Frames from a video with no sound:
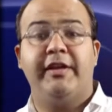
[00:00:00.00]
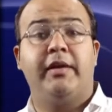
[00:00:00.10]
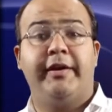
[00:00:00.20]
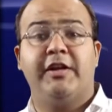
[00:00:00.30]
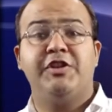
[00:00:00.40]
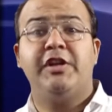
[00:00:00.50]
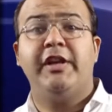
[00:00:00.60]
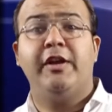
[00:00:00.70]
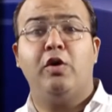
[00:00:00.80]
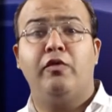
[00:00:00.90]
reduction
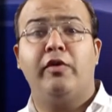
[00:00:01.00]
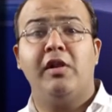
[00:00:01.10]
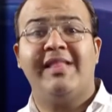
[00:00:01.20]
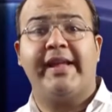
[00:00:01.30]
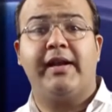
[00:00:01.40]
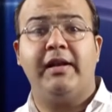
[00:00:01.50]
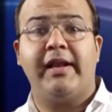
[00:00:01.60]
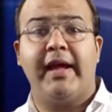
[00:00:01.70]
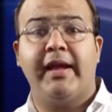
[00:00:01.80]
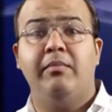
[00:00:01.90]
in overall cycle
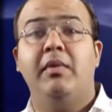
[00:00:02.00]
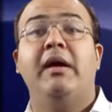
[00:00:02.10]
time,